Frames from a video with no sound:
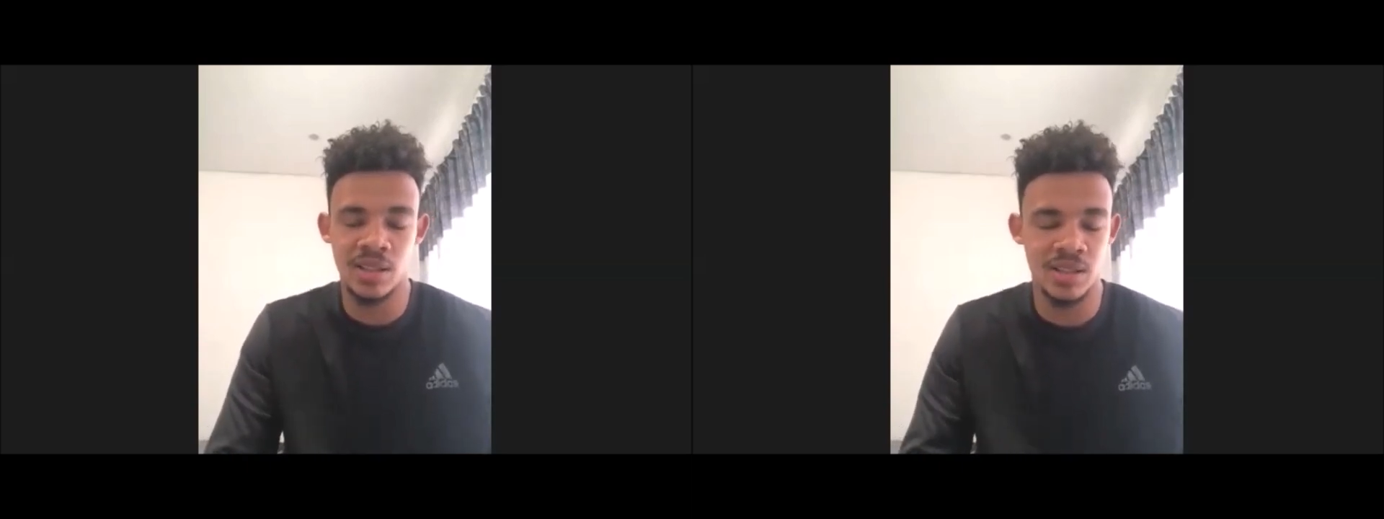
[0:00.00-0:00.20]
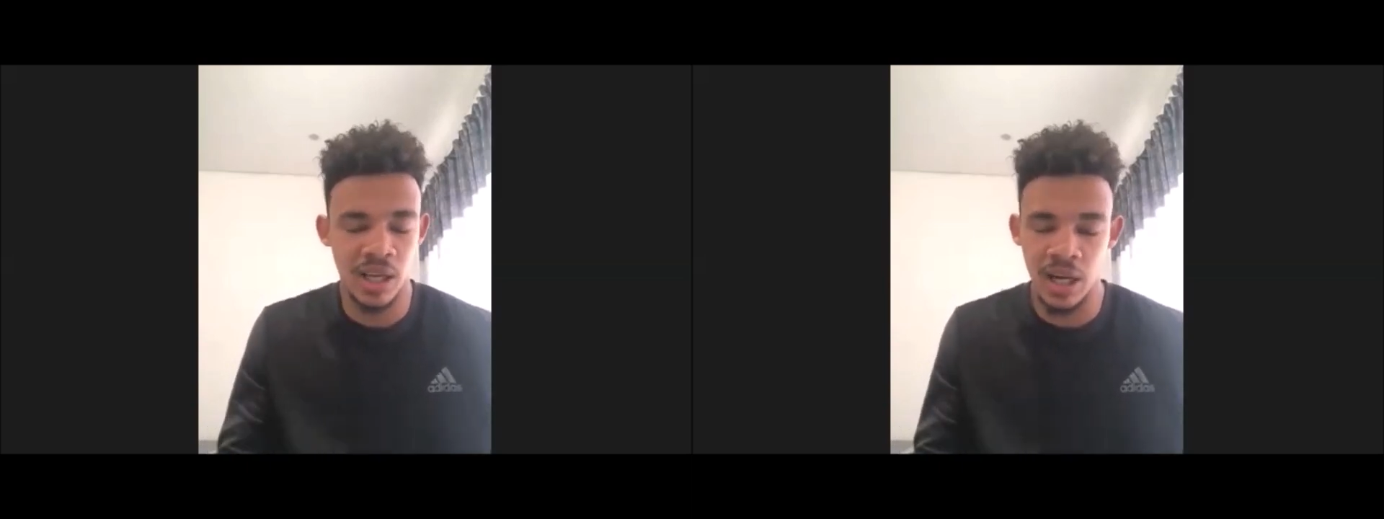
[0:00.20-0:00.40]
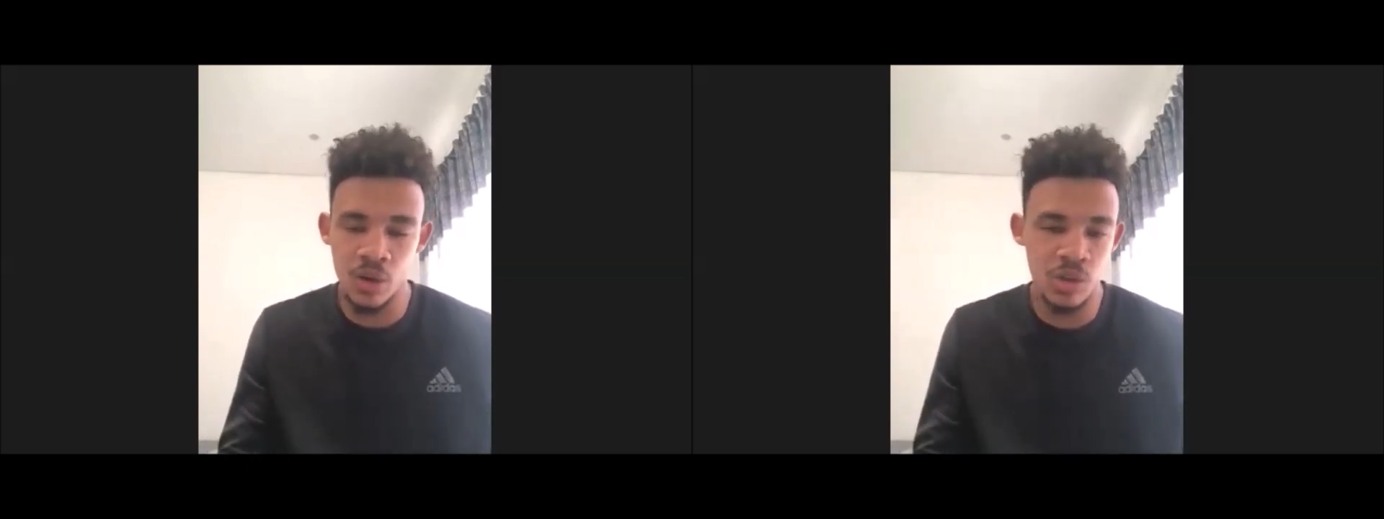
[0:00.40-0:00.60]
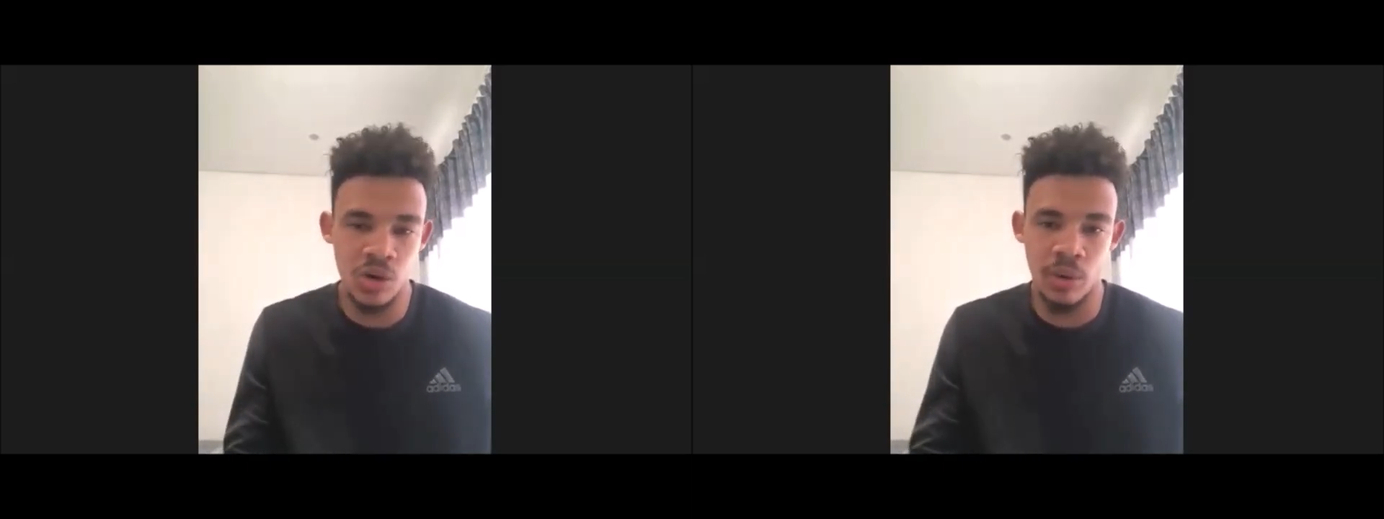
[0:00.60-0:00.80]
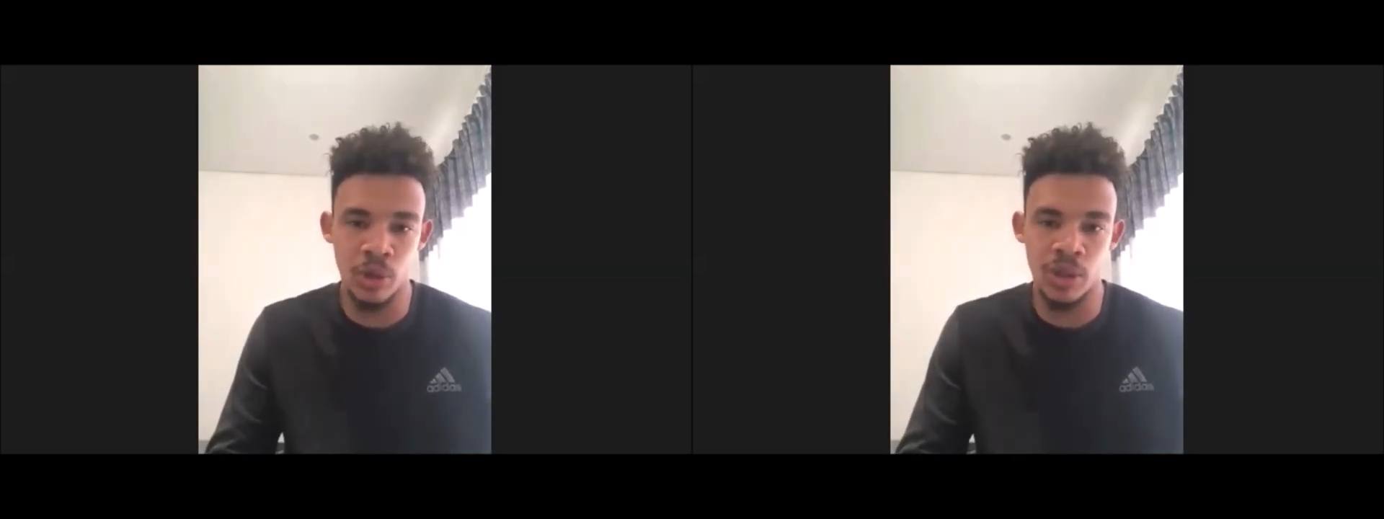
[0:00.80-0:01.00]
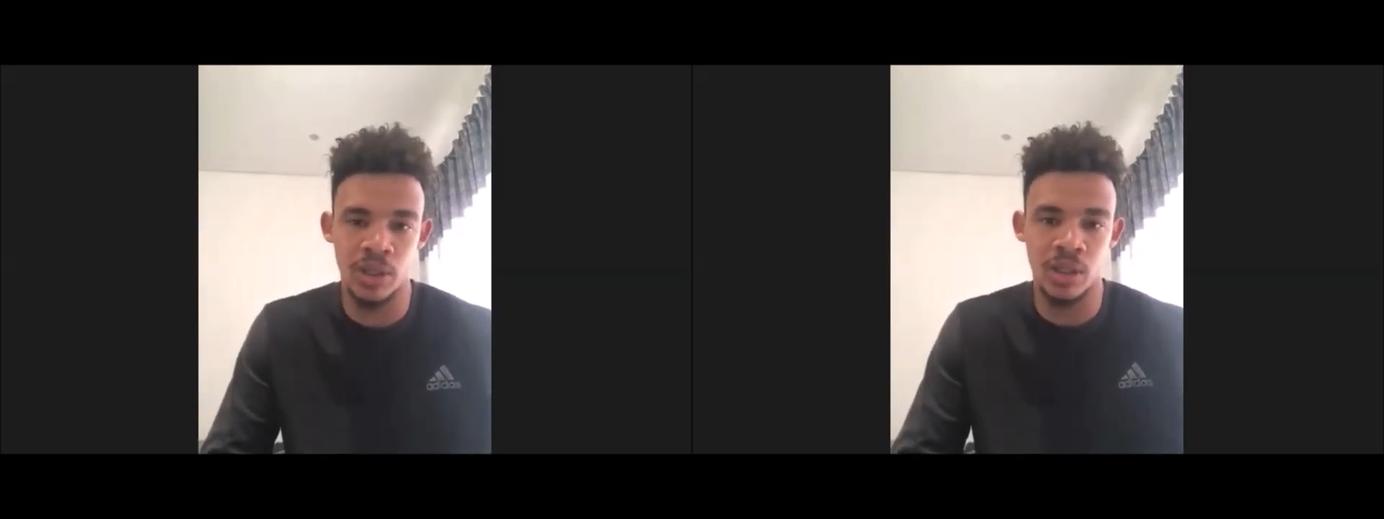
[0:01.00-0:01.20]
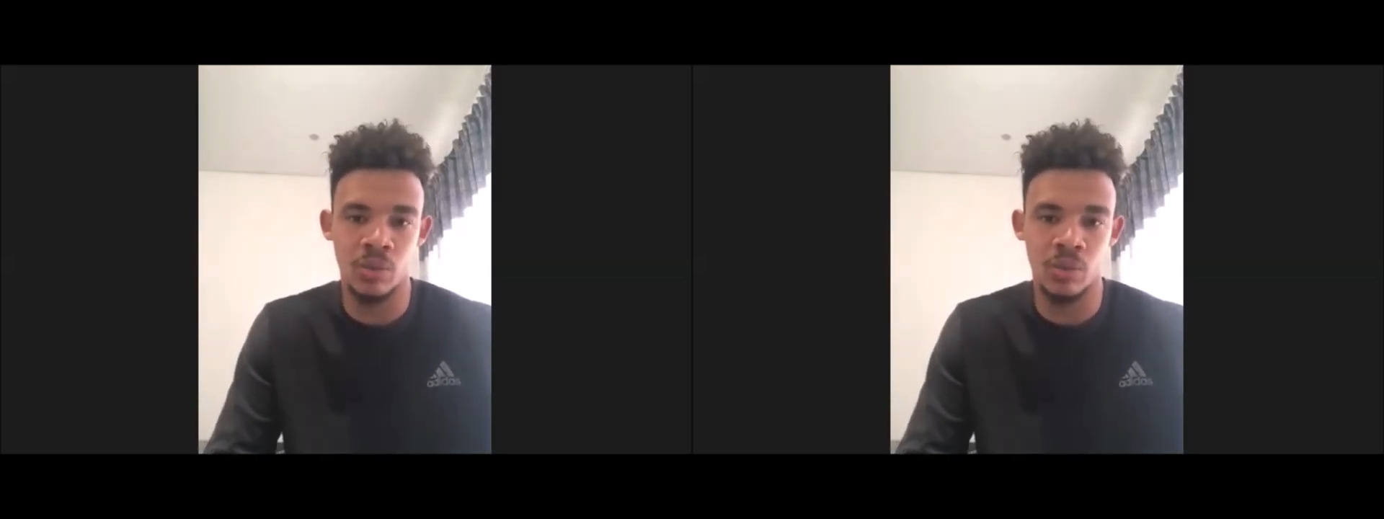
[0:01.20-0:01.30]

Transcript: it's a close community.